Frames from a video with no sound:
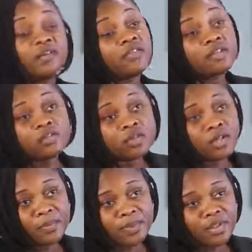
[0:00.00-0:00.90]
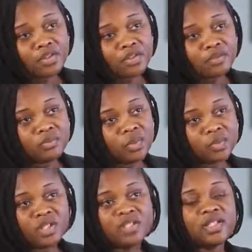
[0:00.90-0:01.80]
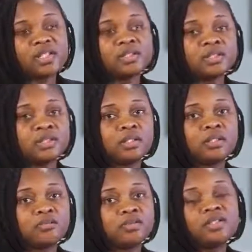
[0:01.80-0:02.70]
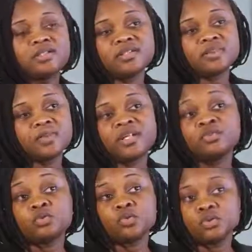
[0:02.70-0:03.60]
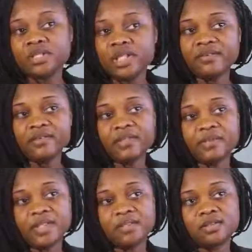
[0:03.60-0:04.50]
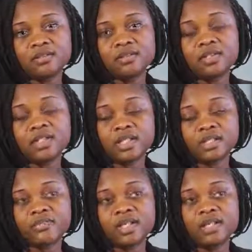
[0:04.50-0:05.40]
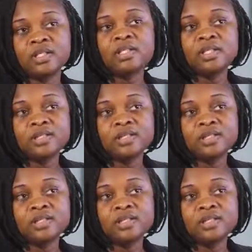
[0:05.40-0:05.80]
If there's no competition, which means that regional suppliers don't have the capacity to satisfy